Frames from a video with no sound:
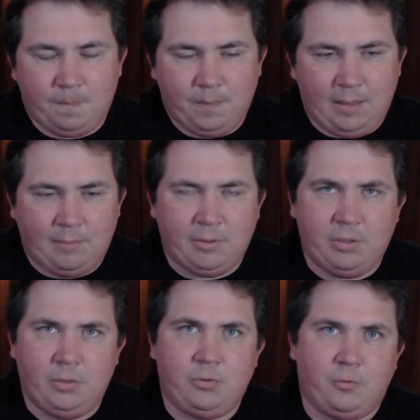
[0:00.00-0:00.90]
I'm going to
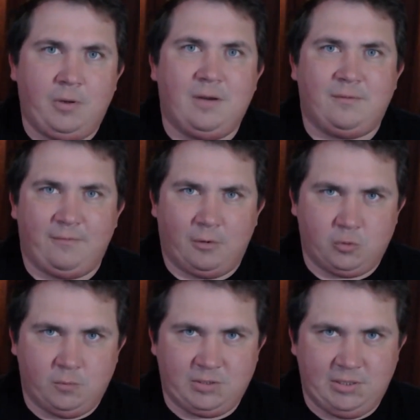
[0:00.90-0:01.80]
do three different
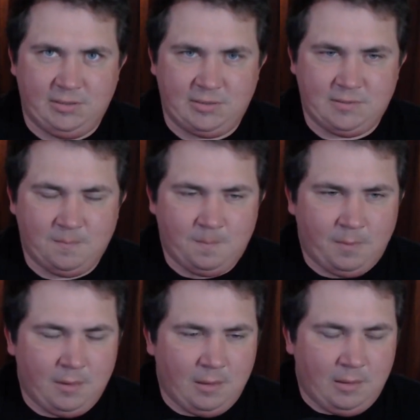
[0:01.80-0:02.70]
virtual machines,
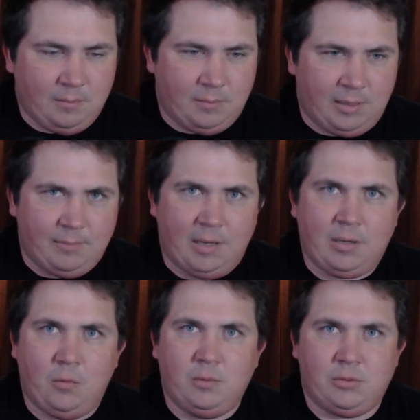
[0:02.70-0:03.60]
but I'm not
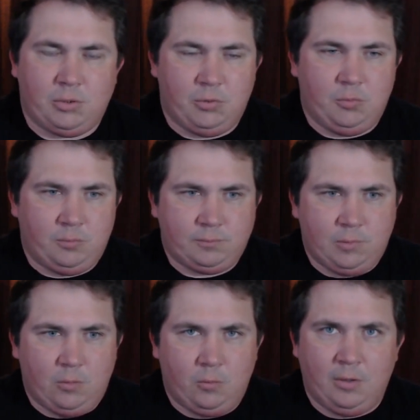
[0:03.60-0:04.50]
going to
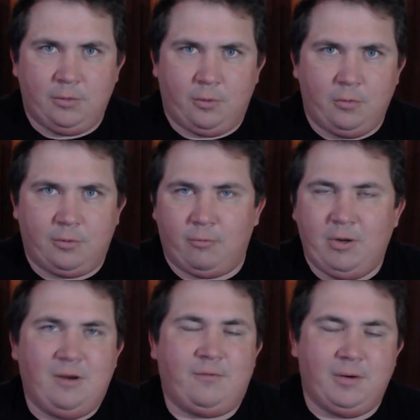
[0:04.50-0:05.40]
run through three
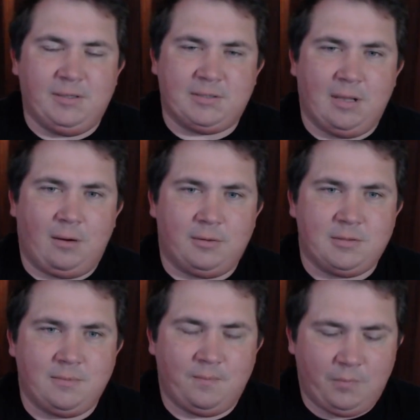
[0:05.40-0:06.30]
different installers.
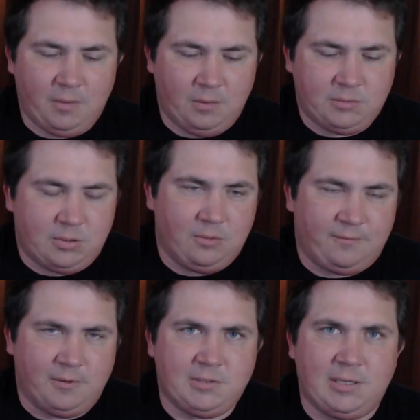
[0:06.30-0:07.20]
So the
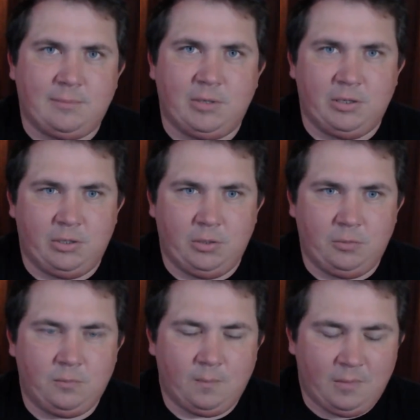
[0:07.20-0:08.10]
first thing I'm going to
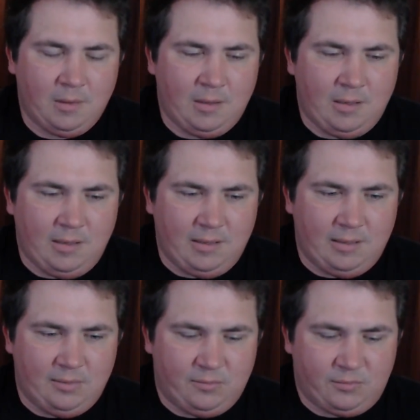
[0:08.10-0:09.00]
do
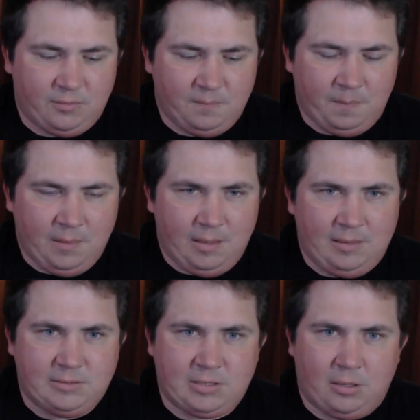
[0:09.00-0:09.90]
is
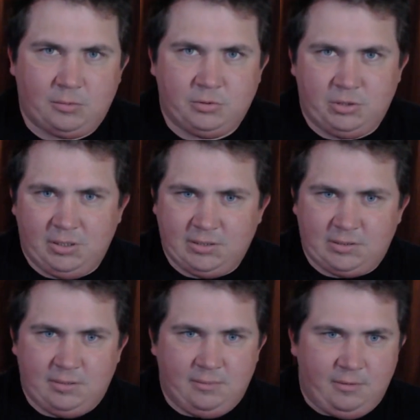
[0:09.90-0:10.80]
install
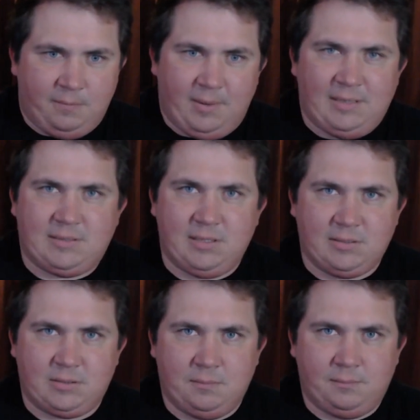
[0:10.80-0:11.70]
just the base
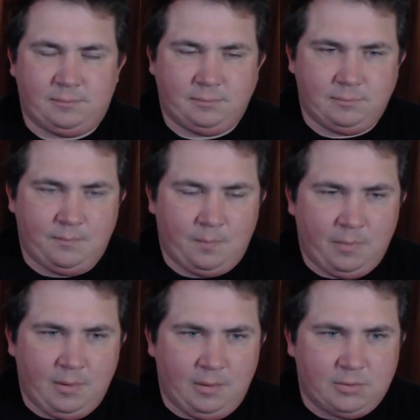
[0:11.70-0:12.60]
system.
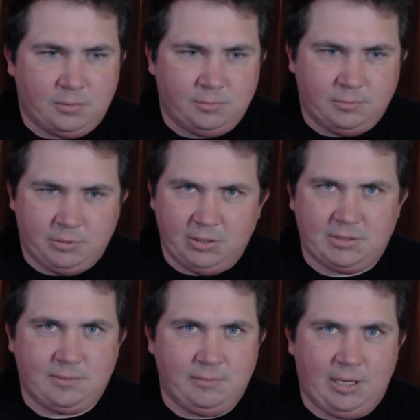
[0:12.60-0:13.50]
So
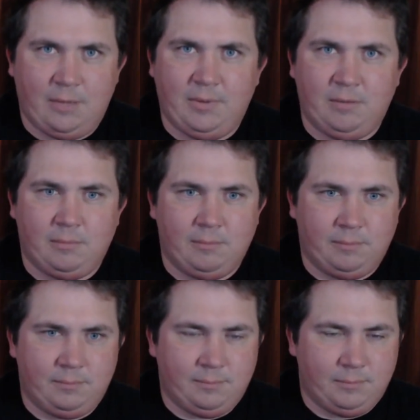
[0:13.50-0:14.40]
just Debian
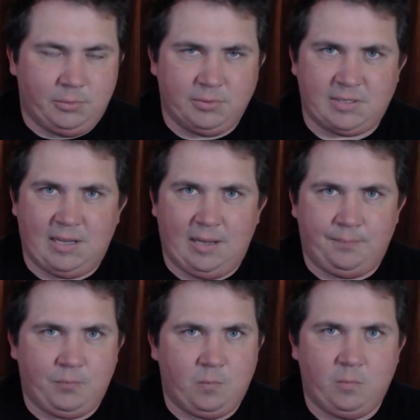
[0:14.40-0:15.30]
Bullseye
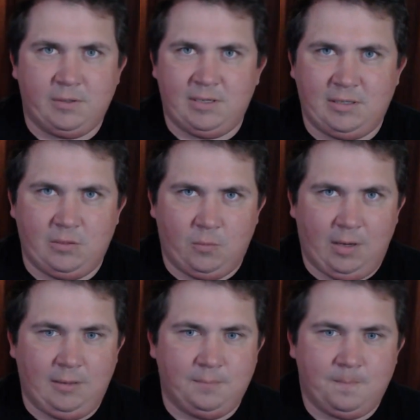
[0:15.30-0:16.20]
with a T Y.
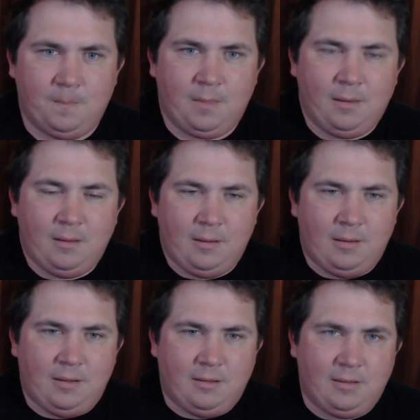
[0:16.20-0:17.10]

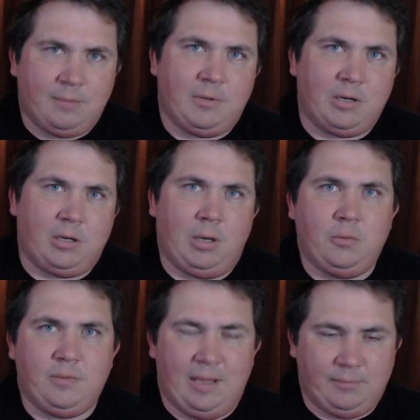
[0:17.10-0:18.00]
Then I'm going to
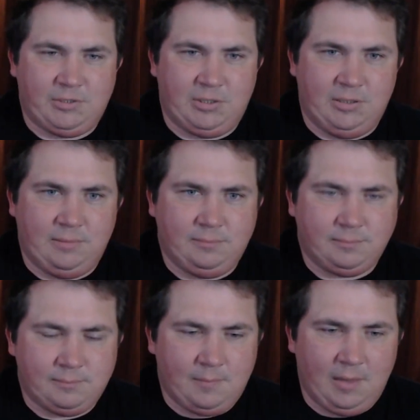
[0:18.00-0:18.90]
clone that machine,
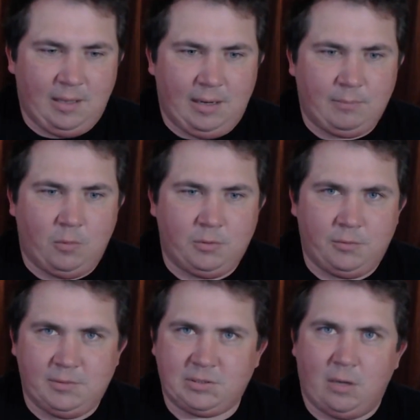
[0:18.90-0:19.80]
and I'm going
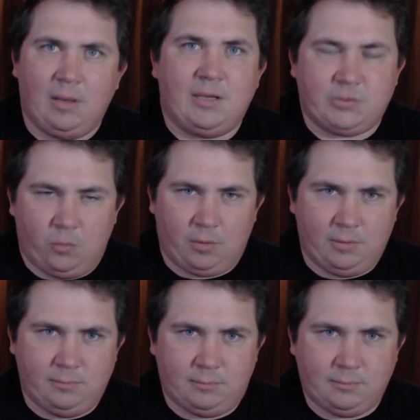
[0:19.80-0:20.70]
to install Xorg.
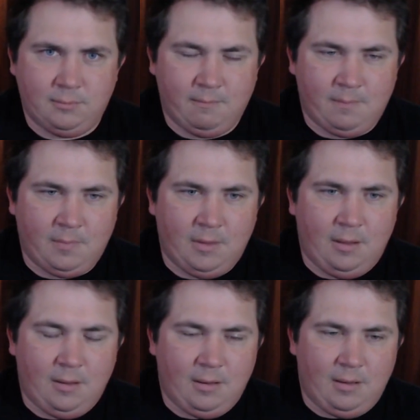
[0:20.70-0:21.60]

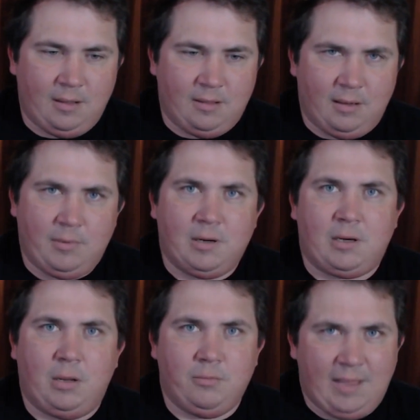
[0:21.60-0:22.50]
And then I'm going to
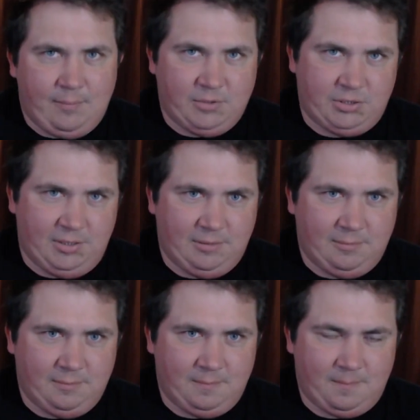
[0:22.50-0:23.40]
clone that machine,
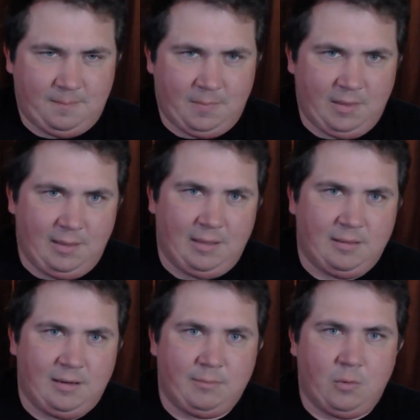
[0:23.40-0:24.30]

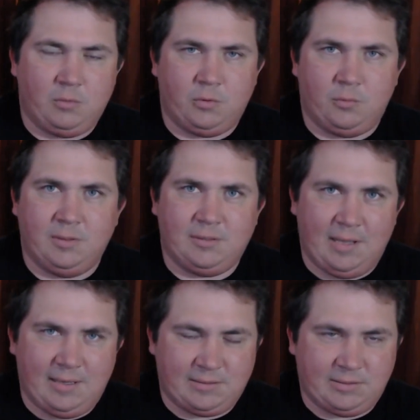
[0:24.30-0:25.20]
and then I'm going to run
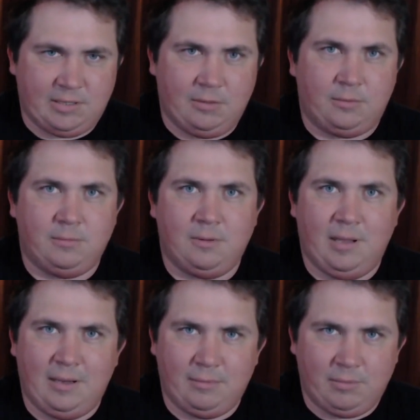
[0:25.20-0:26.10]
task cell
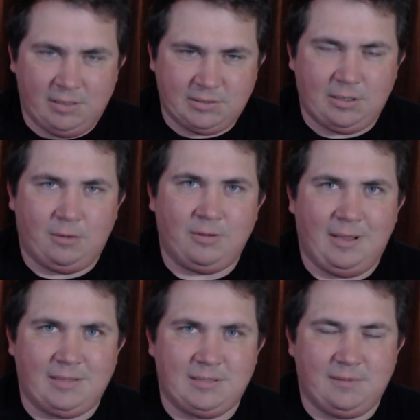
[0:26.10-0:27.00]
and install the
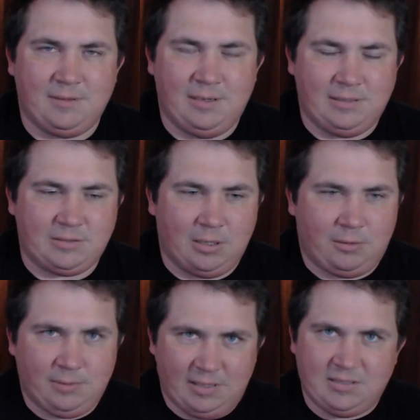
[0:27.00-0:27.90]
X F and
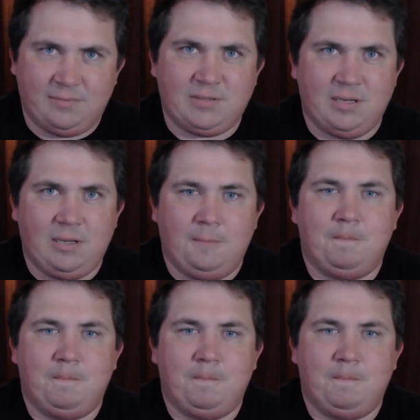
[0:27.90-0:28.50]
install X F C E.